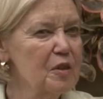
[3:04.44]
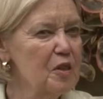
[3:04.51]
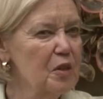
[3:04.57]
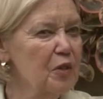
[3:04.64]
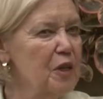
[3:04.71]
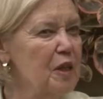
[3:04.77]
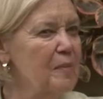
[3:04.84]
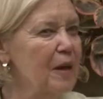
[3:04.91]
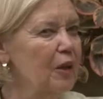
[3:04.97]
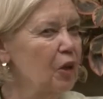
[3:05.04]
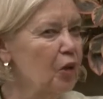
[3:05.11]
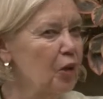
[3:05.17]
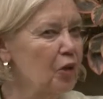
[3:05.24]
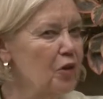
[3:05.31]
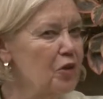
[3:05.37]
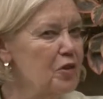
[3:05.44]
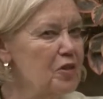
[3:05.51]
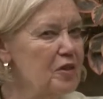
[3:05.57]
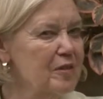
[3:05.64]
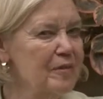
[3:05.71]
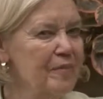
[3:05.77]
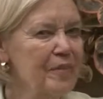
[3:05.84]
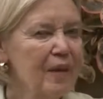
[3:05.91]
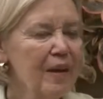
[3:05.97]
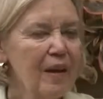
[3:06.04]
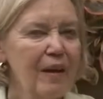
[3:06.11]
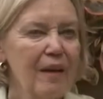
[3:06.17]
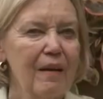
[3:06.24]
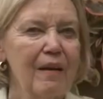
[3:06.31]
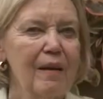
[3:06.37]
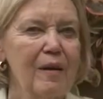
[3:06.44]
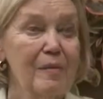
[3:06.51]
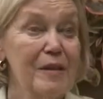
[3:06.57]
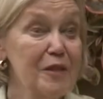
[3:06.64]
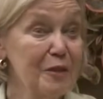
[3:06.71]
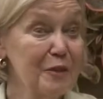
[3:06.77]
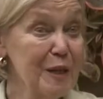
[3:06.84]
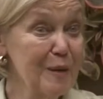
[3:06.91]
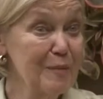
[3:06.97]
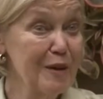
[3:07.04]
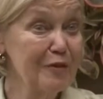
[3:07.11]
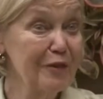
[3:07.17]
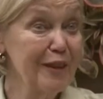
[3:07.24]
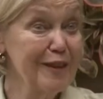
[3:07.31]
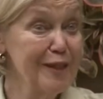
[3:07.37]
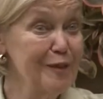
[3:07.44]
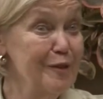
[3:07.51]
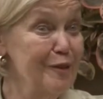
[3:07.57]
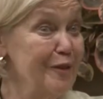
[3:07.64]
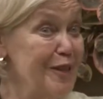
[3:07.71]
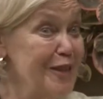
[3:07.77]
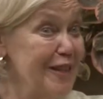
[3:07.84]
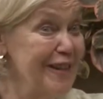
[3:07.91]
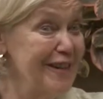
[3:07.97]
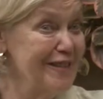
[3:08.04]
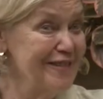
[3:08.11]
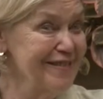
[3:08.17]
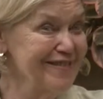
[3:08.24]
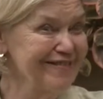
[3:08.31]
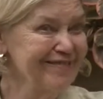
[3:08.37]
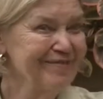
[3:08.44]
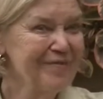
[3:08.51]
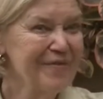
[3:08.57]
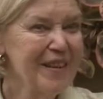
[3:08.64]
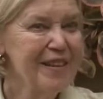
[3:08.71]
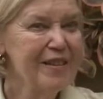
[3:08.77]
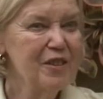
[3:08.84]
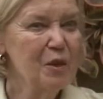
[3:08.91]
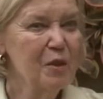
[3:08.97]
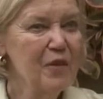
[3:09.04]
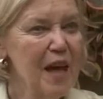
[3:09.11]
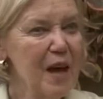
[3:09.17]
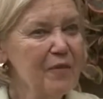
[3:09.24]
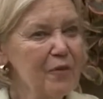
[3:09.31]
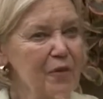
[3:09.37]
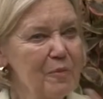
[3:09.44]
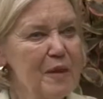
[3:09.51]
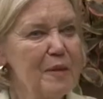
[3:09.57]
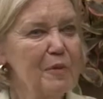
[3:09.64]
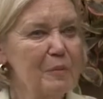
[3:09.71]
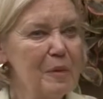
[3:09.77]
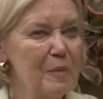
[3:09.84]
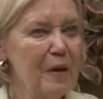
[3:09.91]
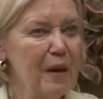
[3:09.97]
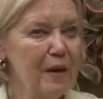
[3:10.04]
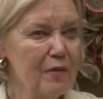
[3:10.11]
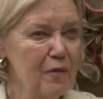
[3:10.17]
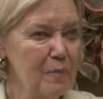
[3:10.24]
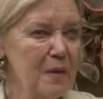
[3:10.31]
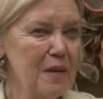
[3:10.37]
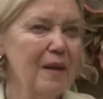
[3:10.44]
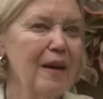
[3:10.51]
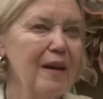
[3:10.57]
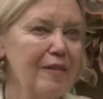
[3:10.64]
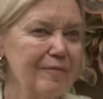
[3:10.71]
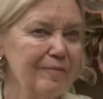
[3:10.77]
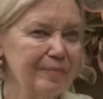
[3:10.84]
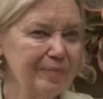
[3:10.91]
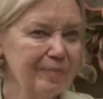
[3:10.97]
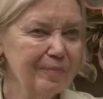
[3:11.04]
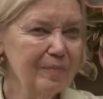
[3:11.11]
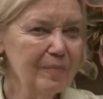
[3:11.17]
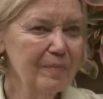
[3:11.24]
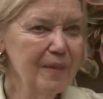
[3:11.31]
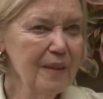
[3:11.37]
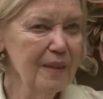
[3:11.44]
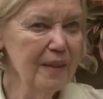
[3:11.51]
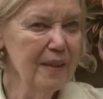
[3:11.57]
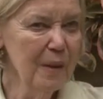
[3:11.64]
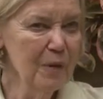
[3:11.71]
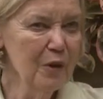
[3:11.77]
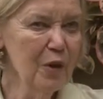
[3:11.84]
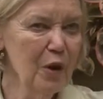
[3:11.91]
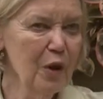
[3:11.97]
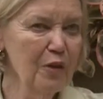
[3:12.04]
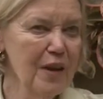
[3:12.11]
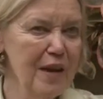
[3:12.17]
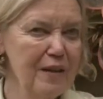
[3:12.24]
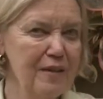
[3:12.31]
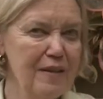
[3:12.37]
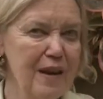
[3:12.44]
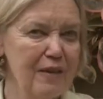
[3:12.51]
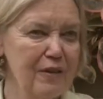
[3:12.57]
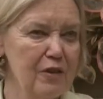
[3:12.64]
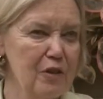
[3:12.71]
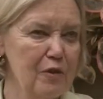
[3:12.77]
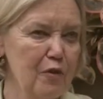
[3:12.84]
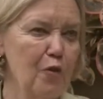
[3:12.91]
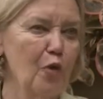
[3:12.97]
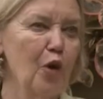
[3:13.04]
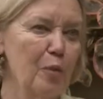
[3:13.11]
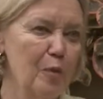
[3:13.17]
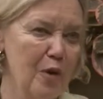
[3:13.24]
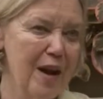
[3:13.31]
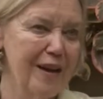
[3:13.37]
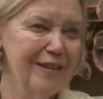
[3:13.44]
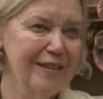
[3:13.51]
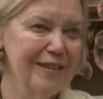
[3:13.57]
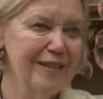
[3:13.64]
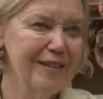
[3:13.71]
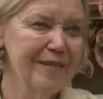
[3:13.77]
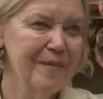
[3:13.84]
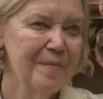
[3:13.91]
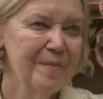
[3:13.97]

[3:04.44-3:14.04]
it's learning about learners. It's learning about philosophy of education. So that, for me, would be part of a B.Ed., and I would call that knowledge for practice.